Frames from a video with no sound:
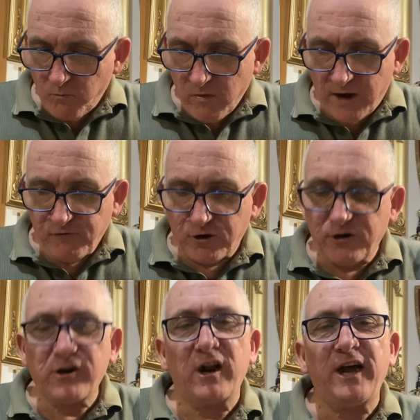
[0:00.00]
I've got
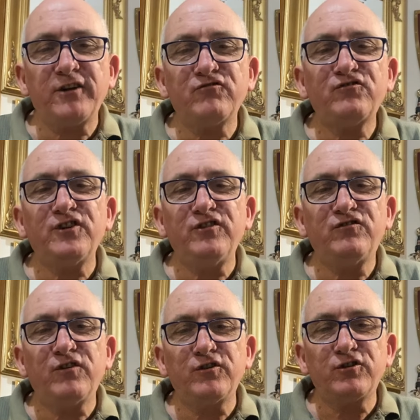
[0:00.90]
little
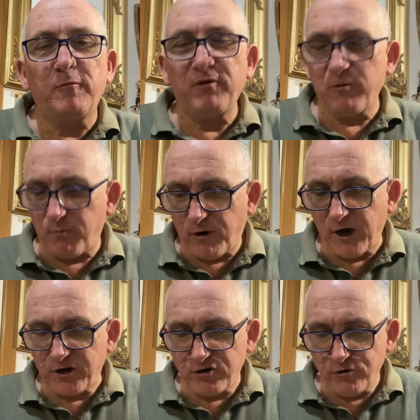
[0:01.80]
aniseeds on top of the
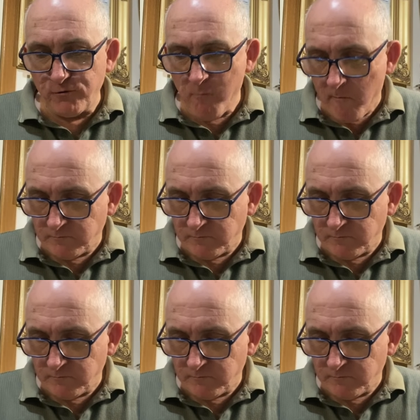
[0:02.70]
pie too,